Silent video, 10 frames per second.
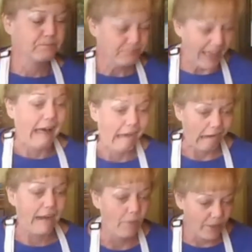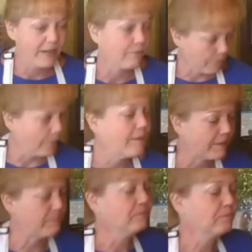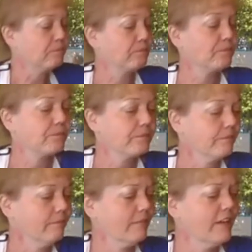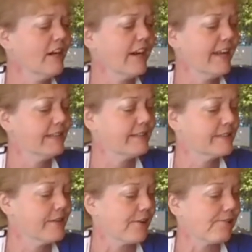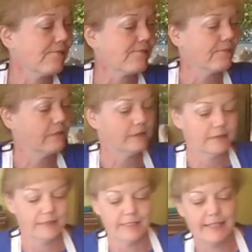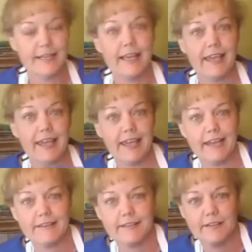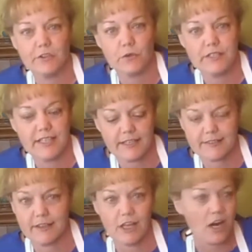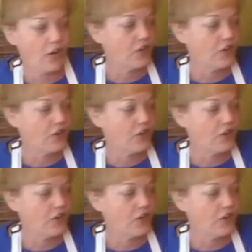I don't want to wipe it. All right, so eggs. So 6 large